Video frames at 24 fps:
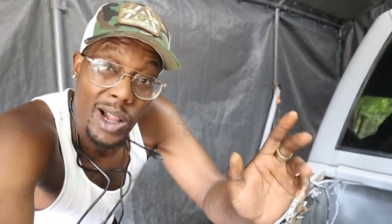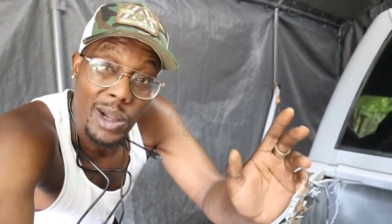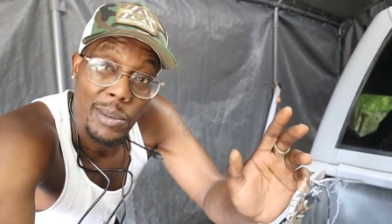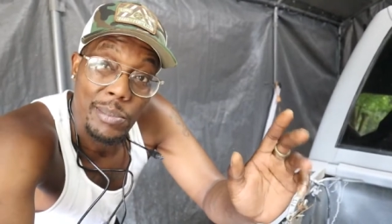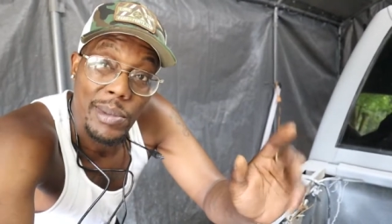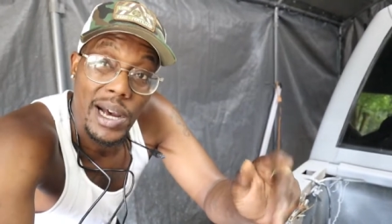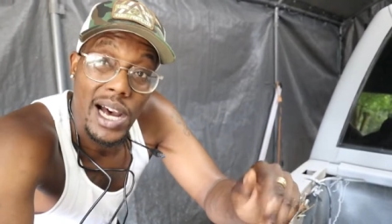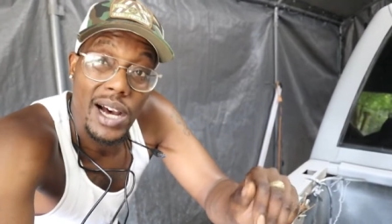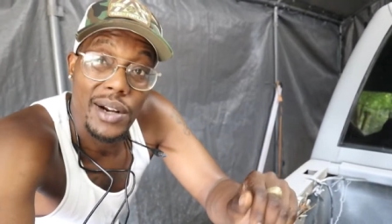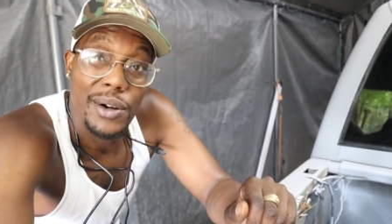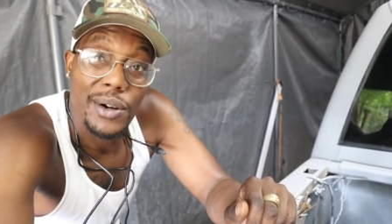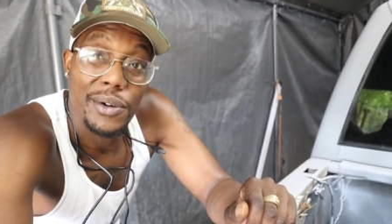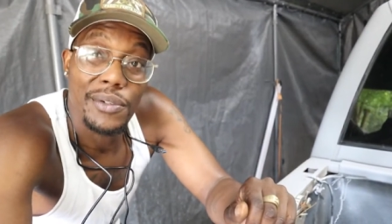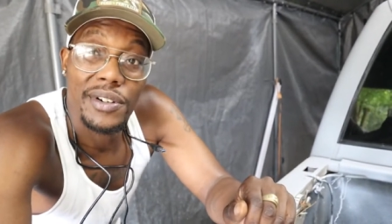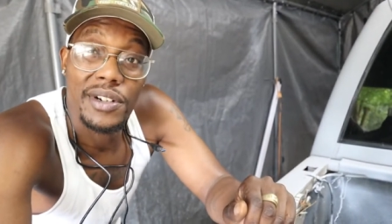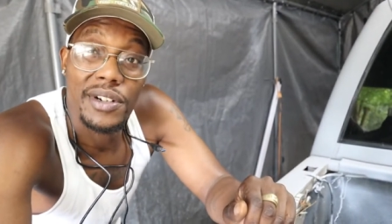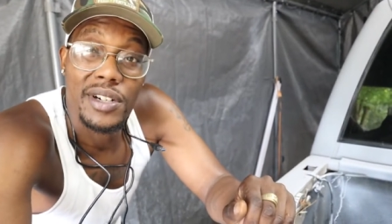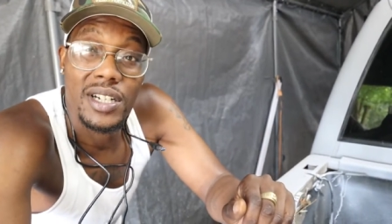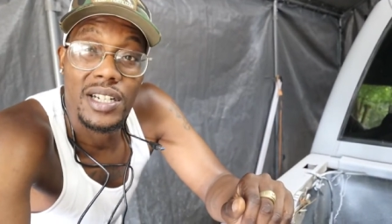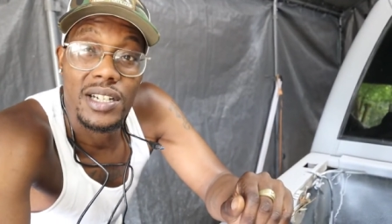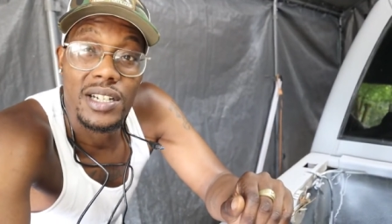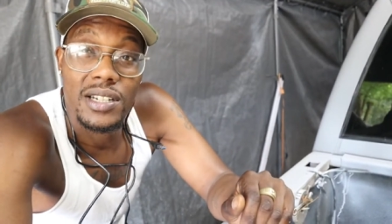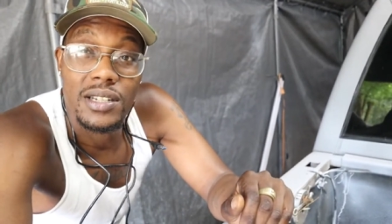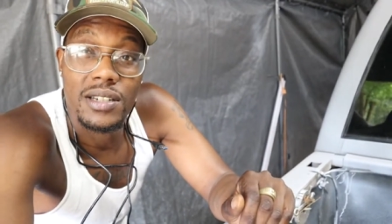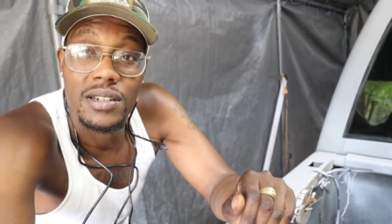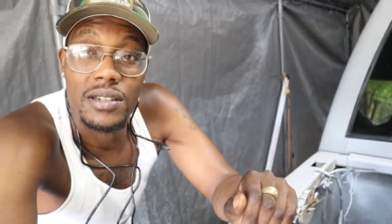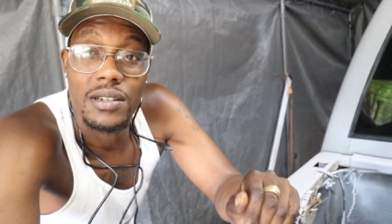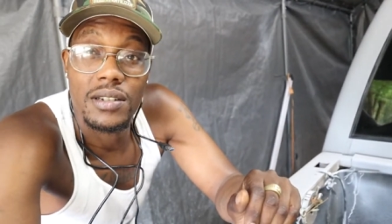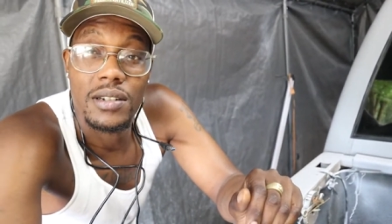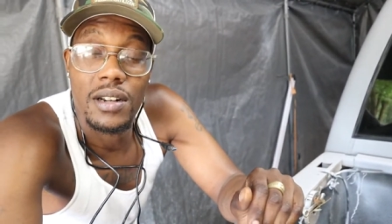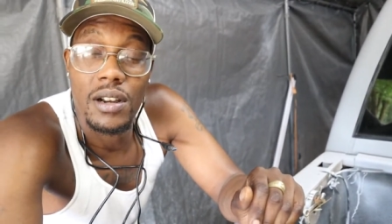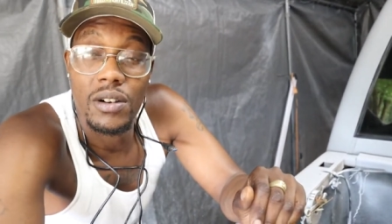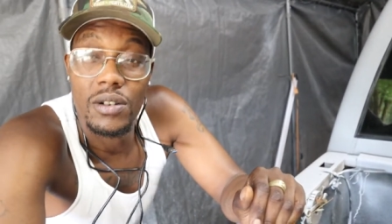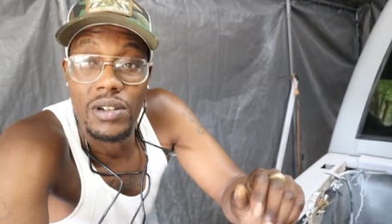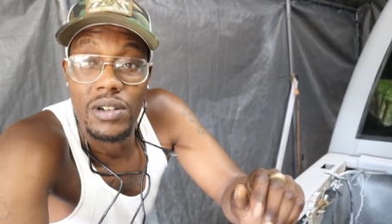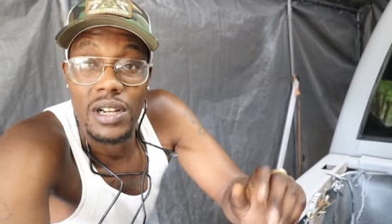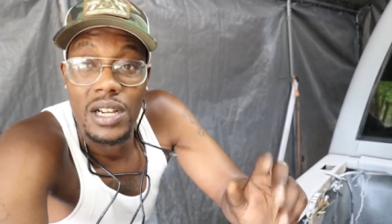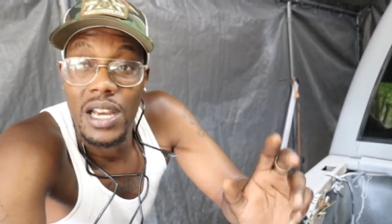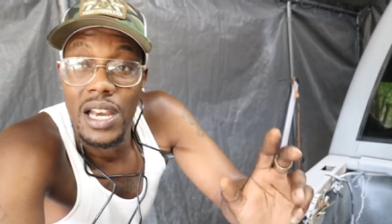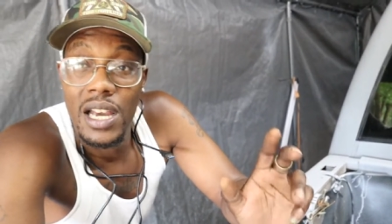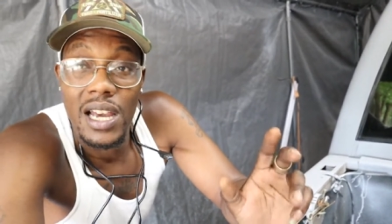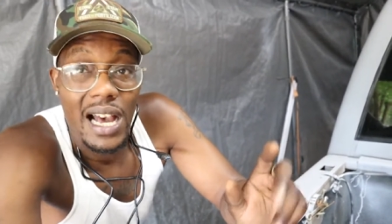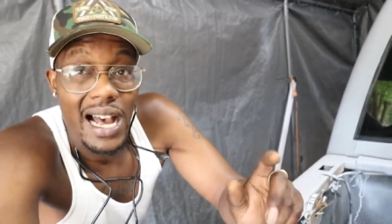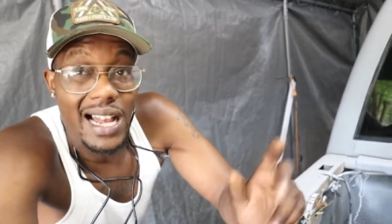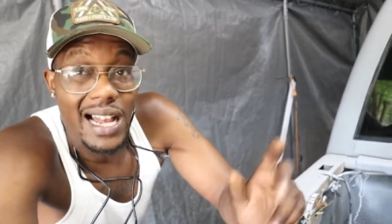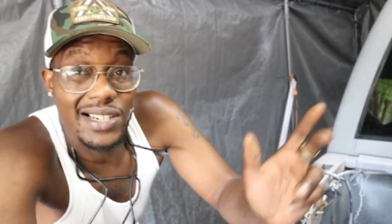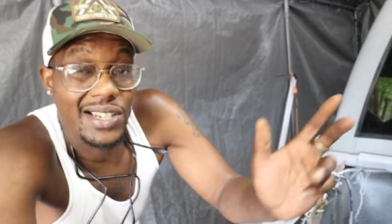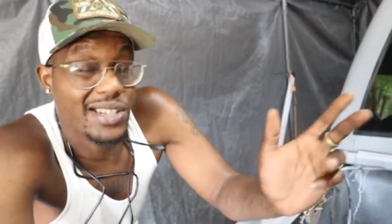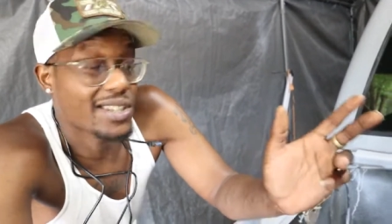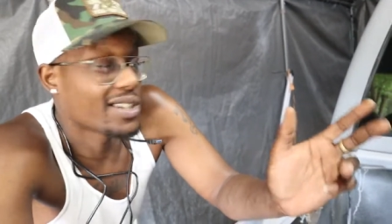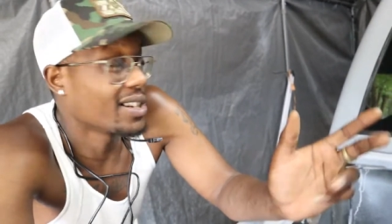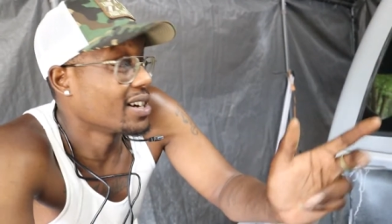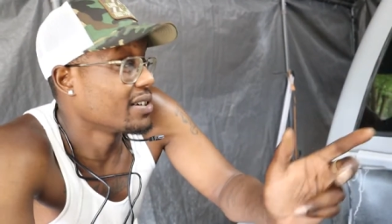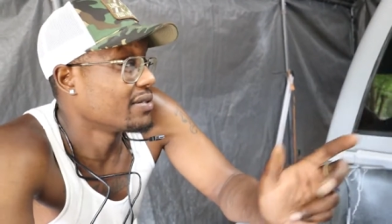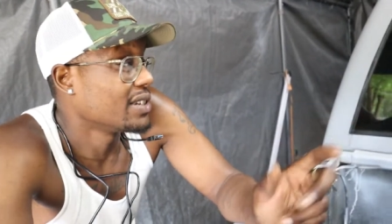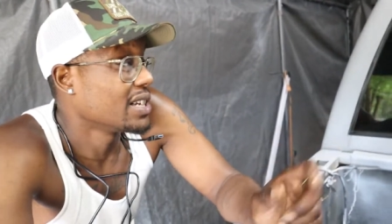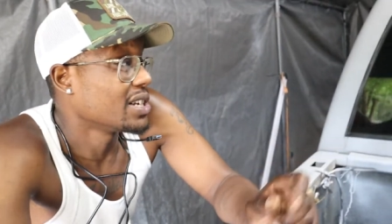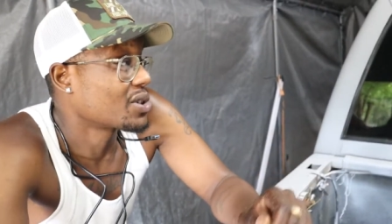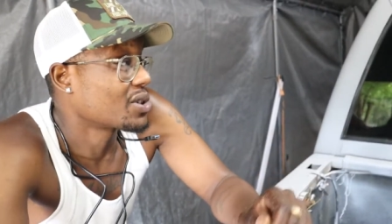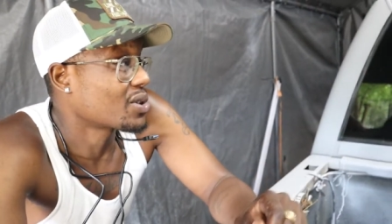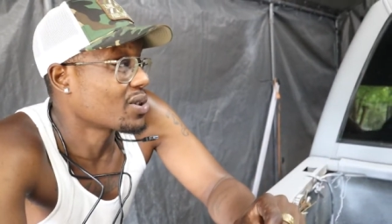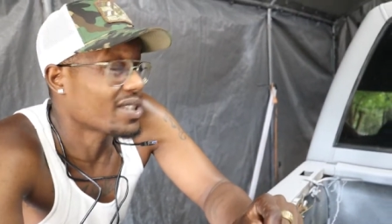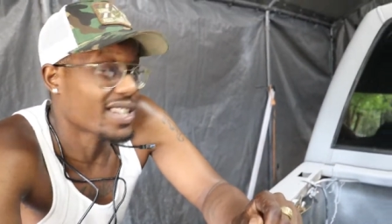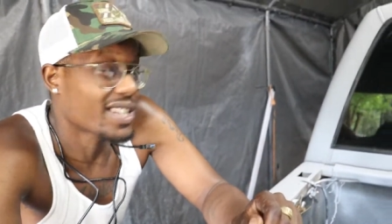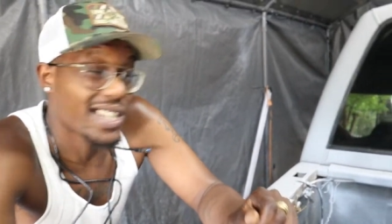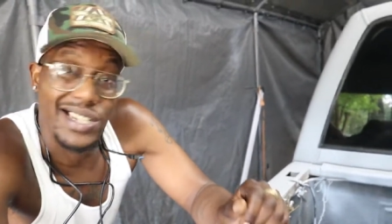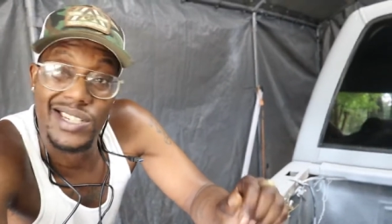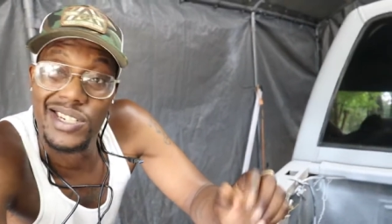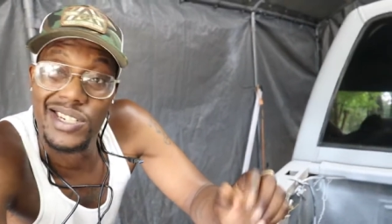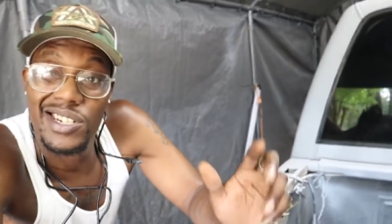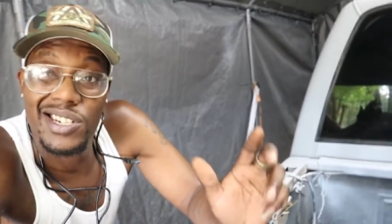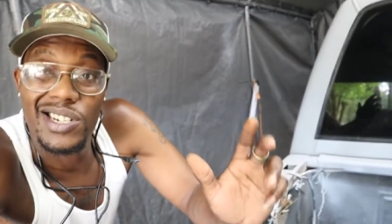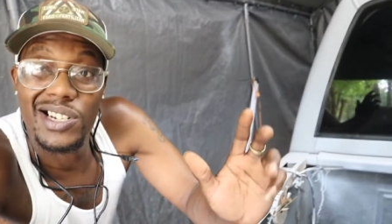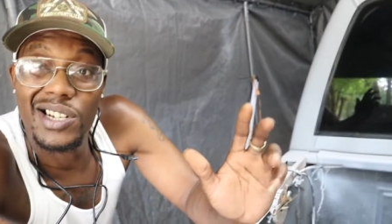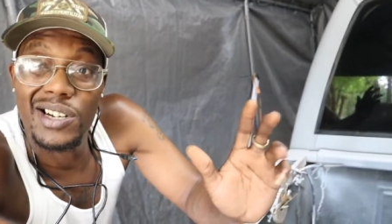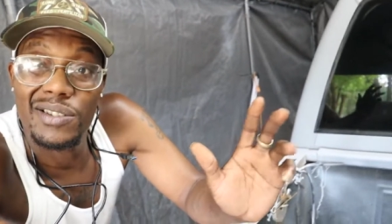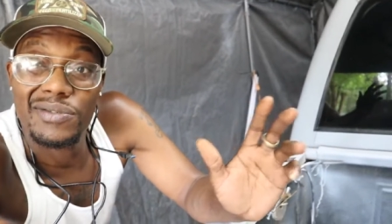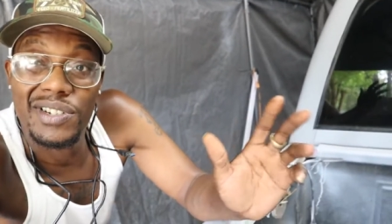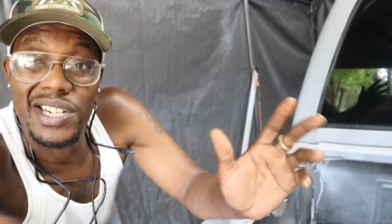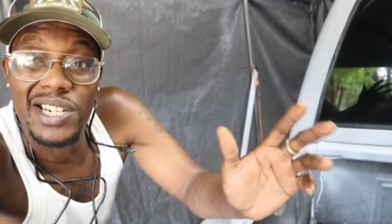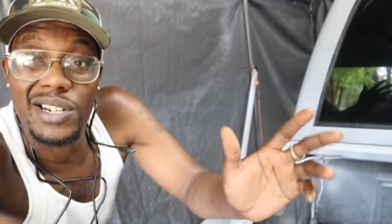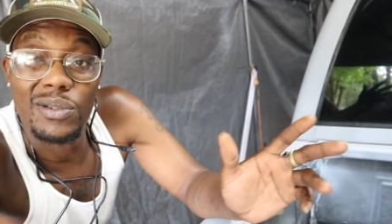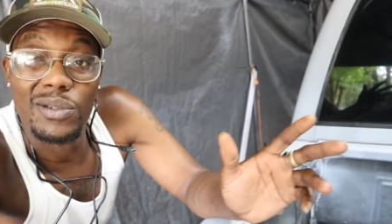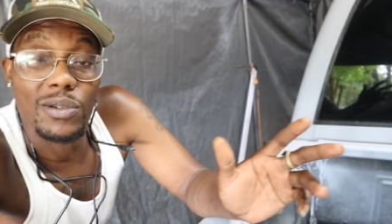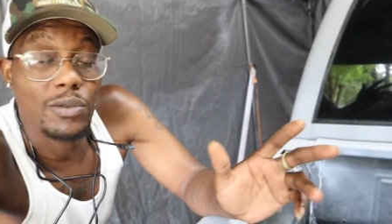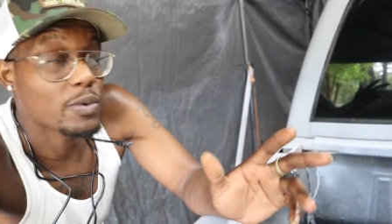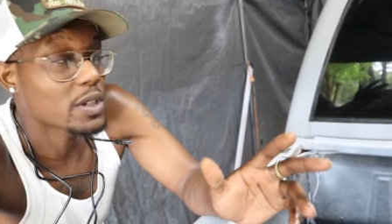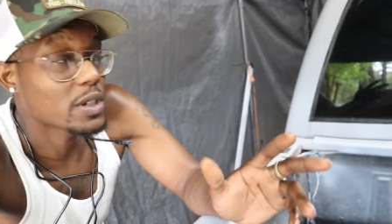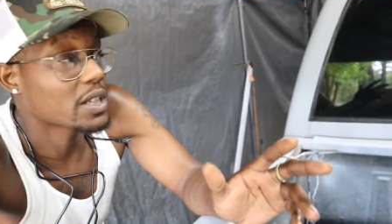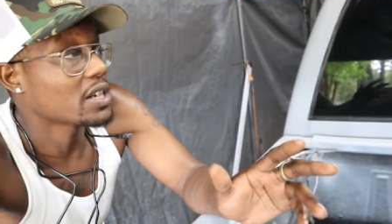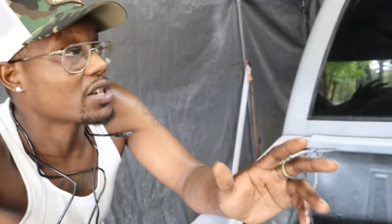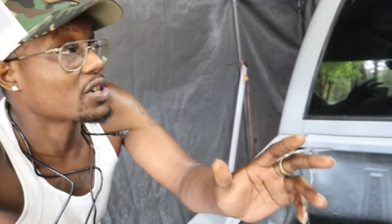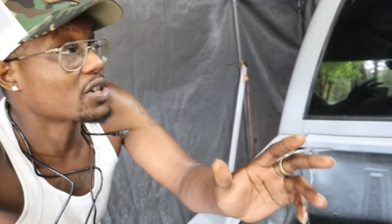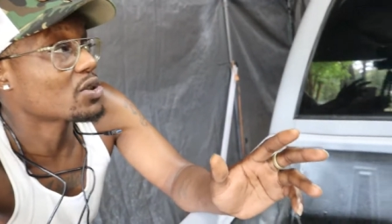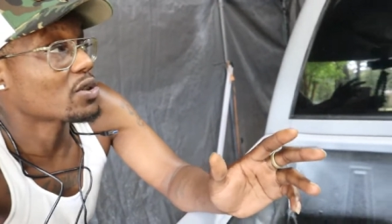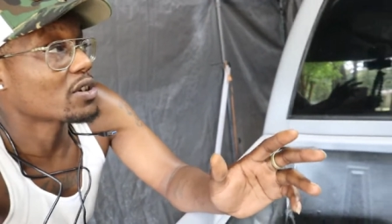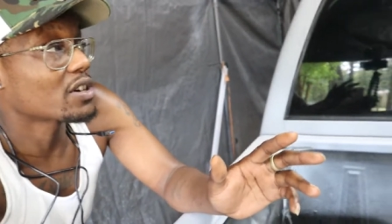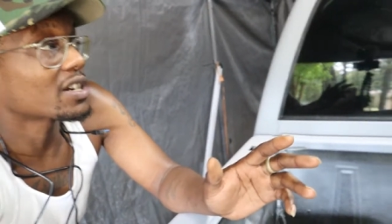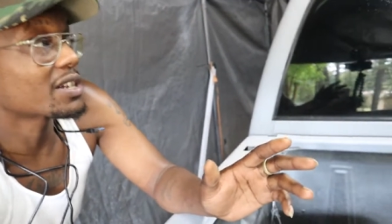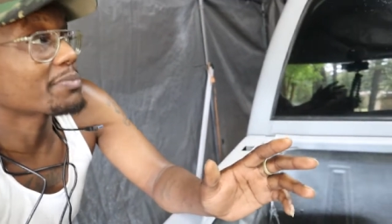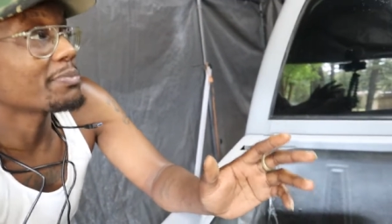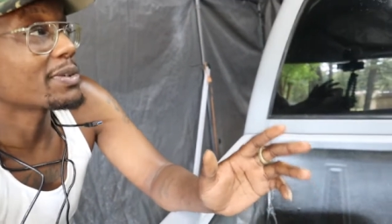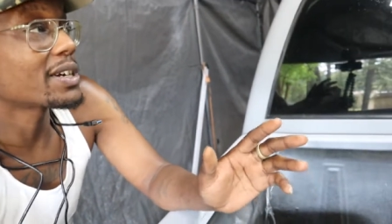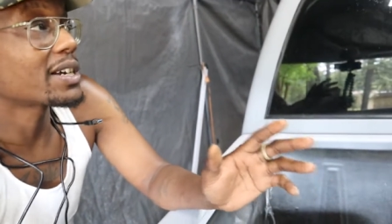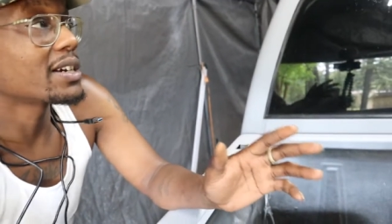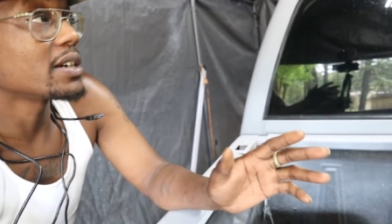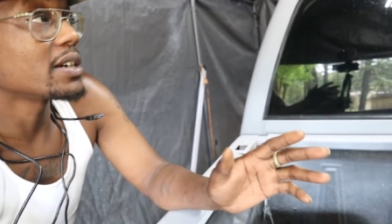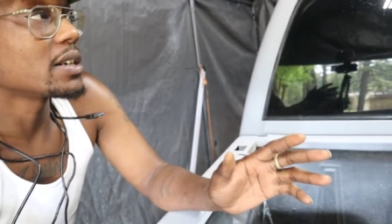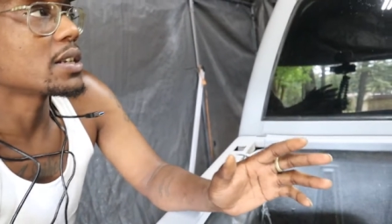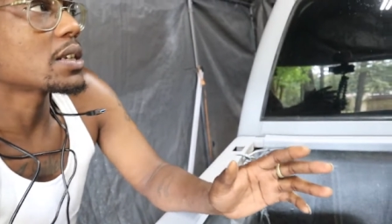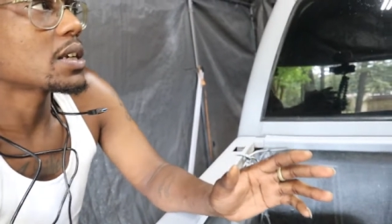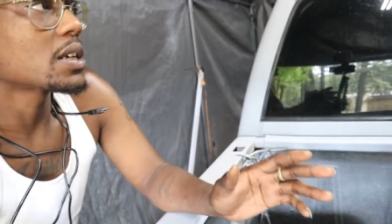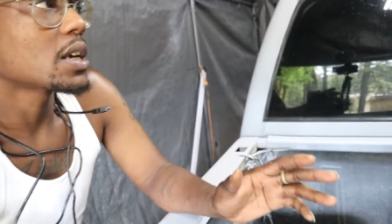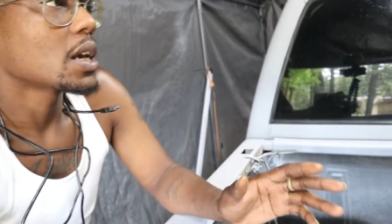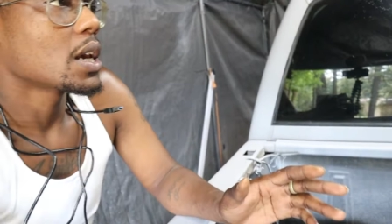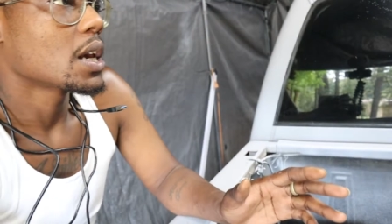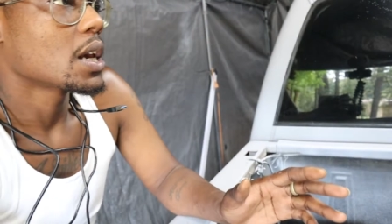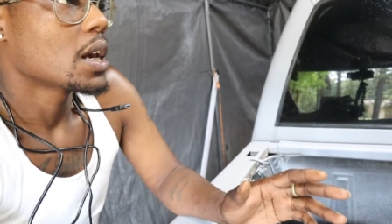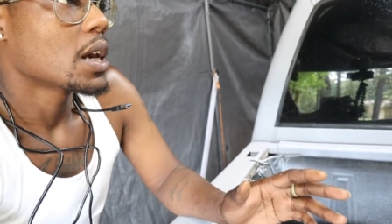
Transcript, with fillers: all about over here, because, you know, I just love these trucks. I just love tinkering with these trucks, because,